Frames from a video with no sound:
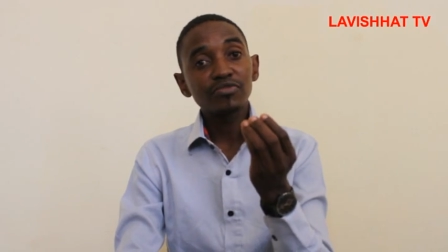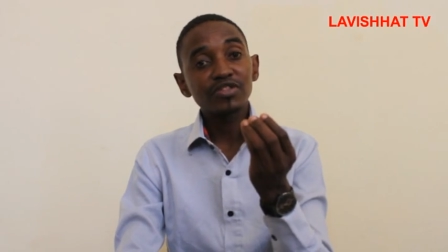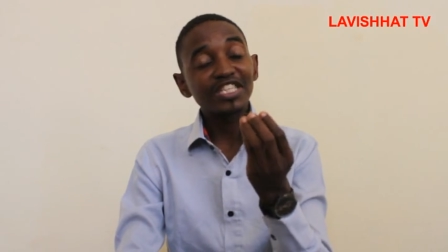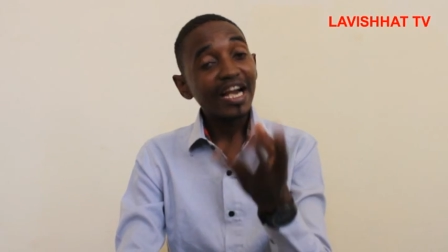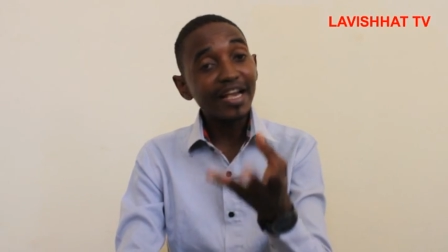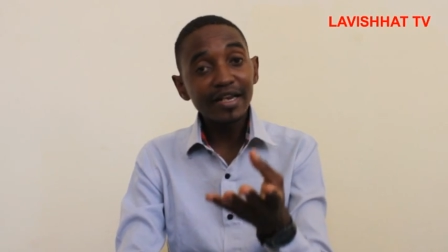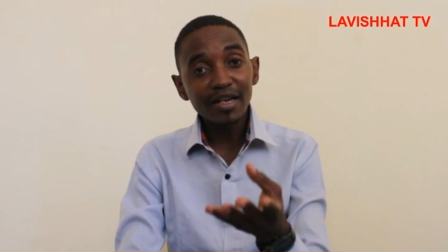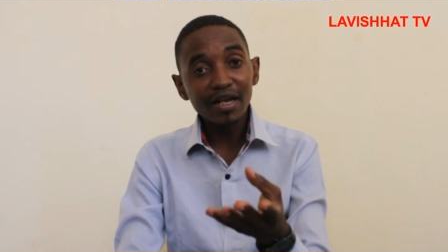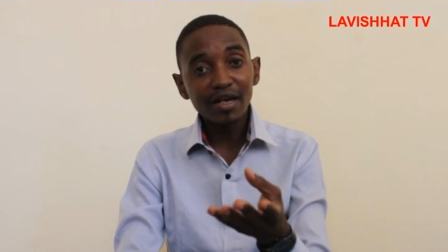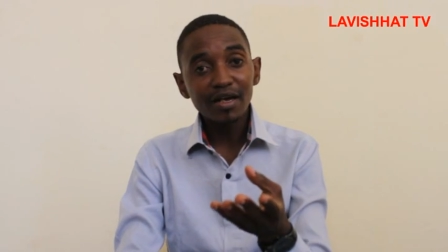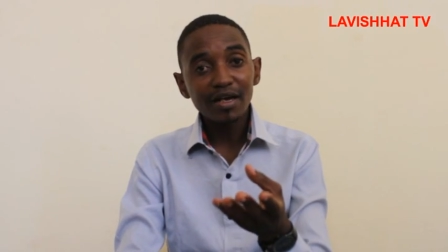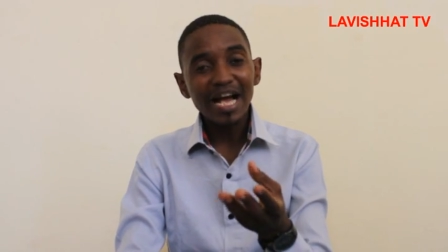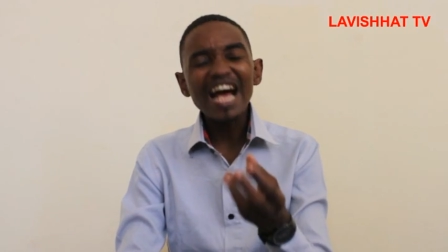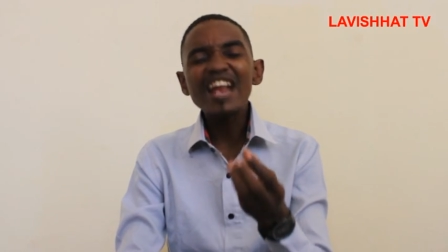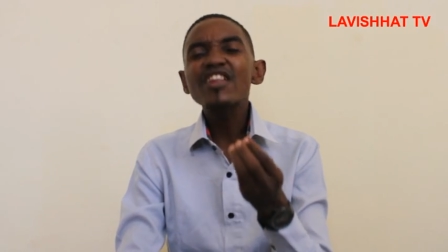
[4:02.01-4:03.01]
China,
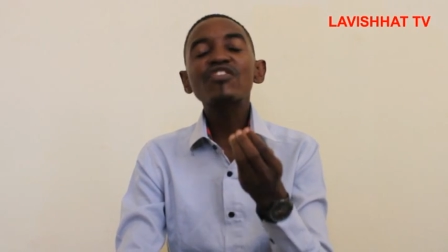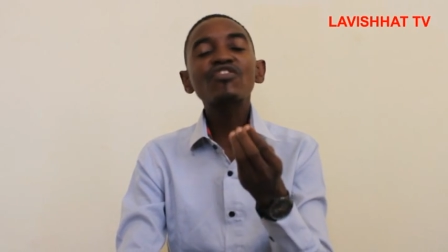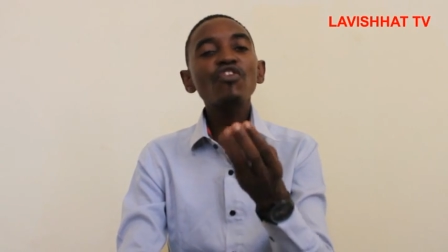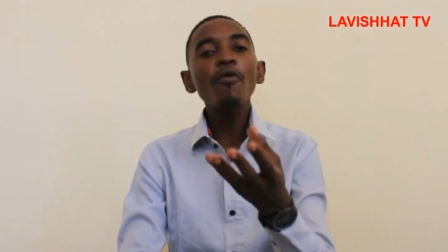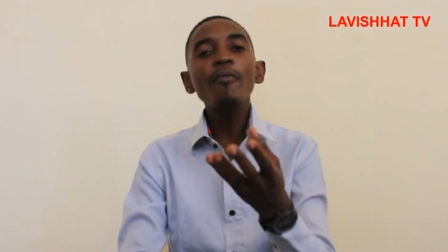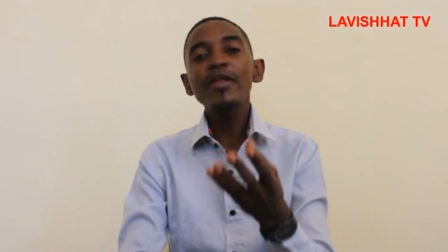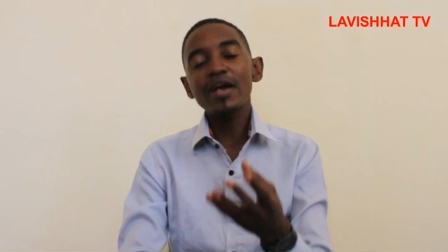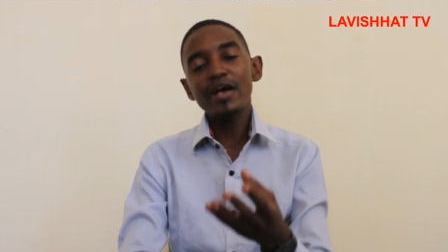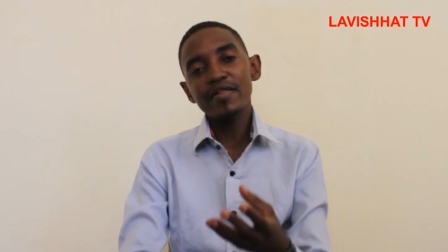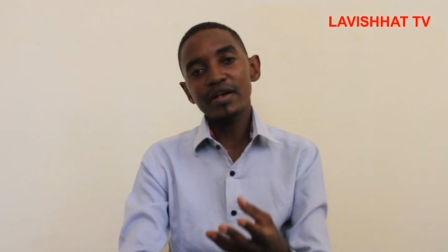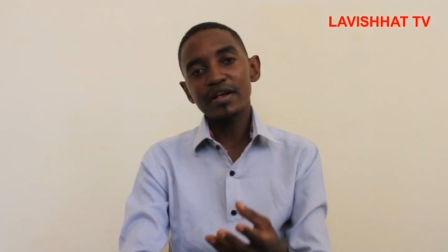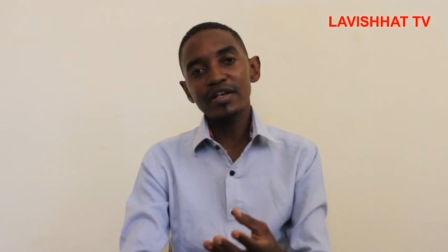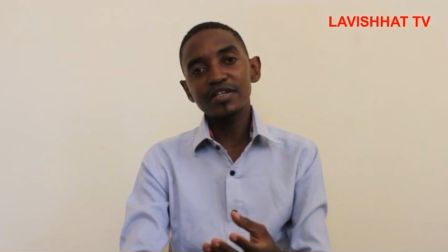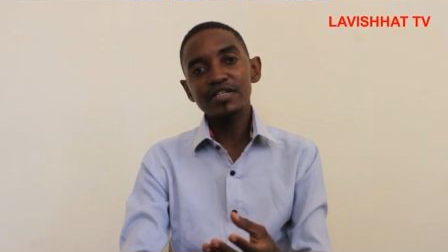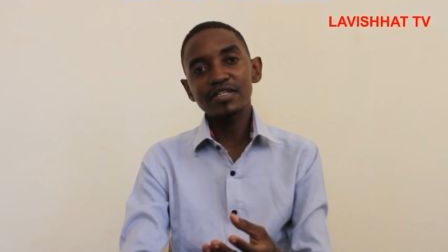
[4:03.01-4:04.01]
and so many other
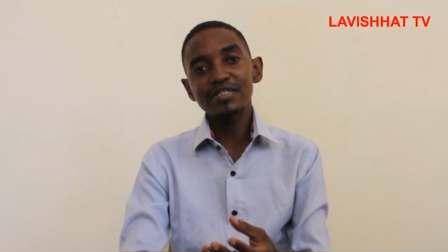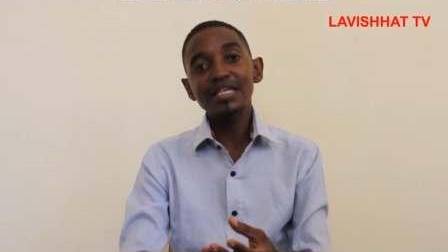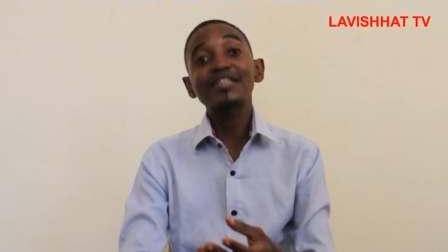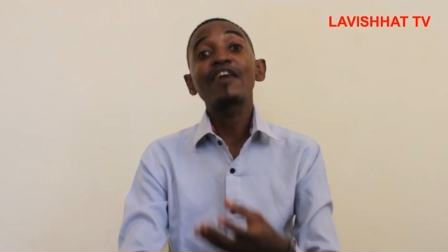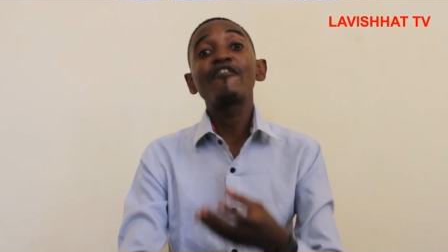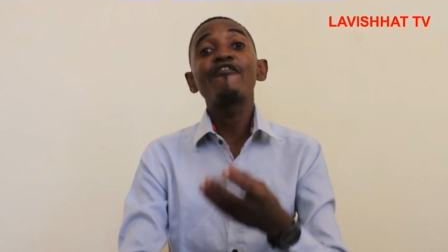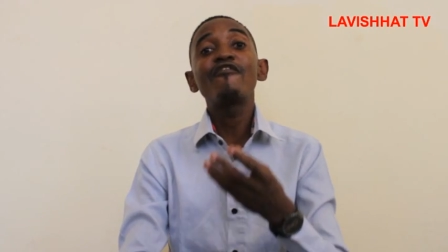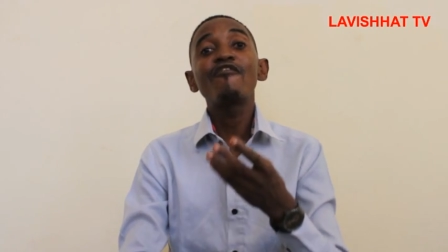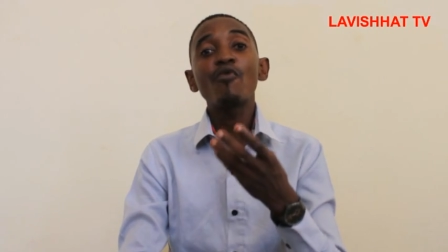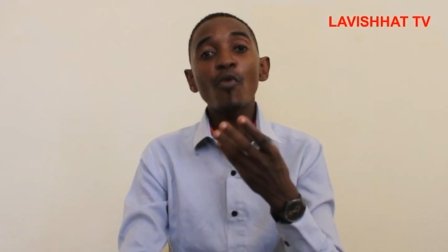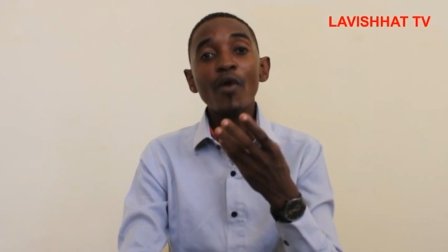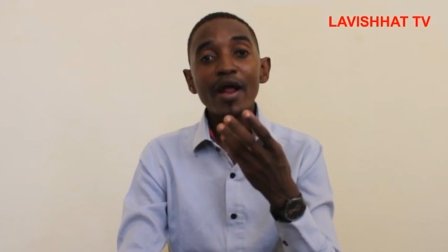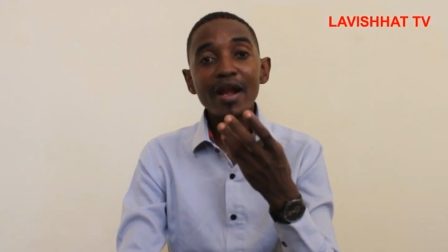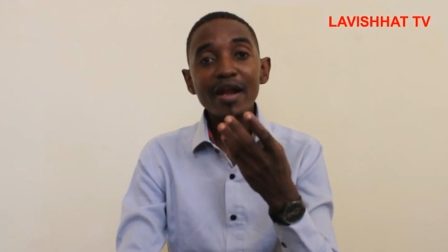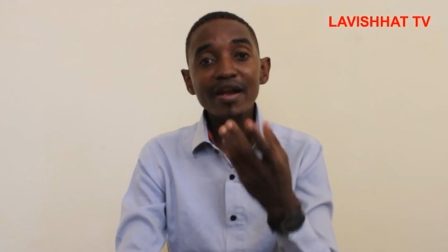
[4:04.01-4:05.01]
countries that are
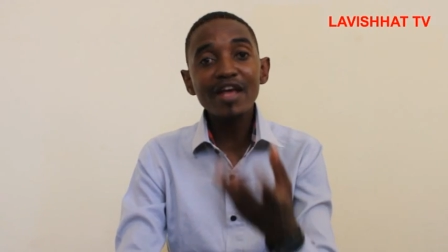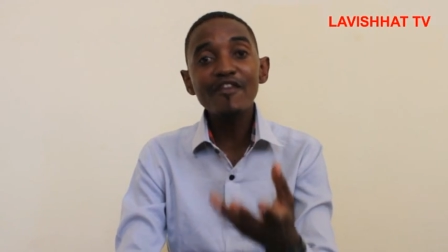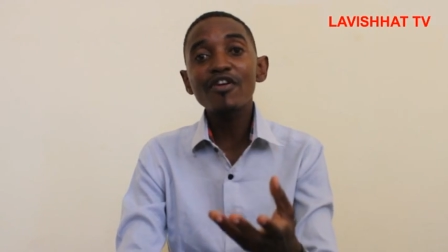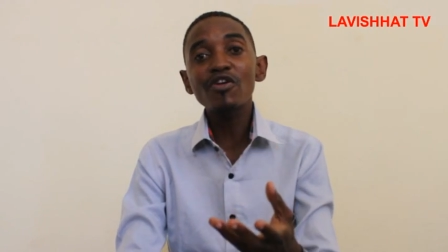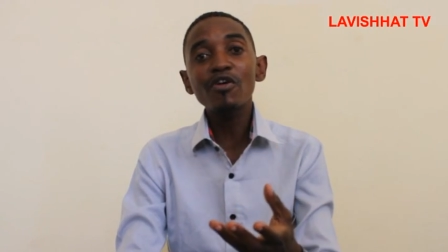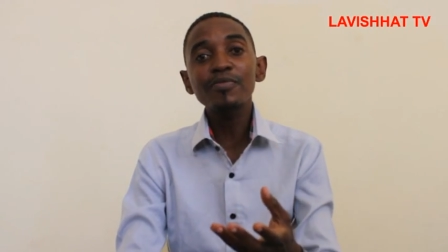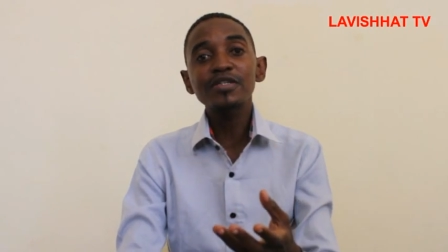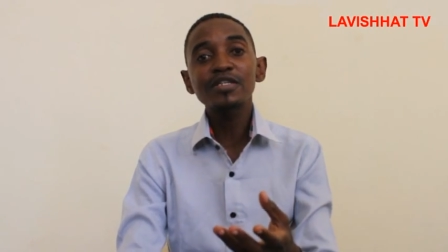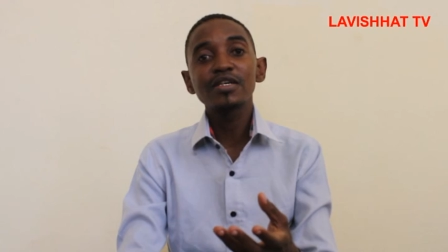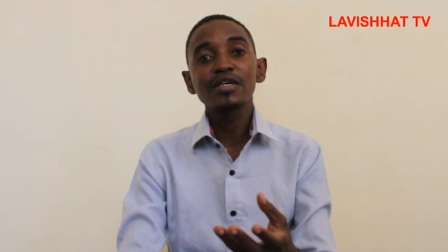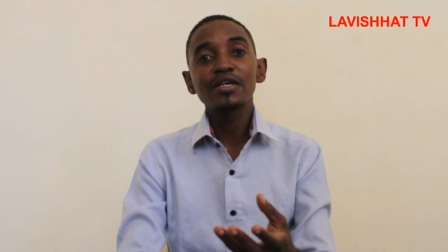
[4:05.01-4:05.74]
well developed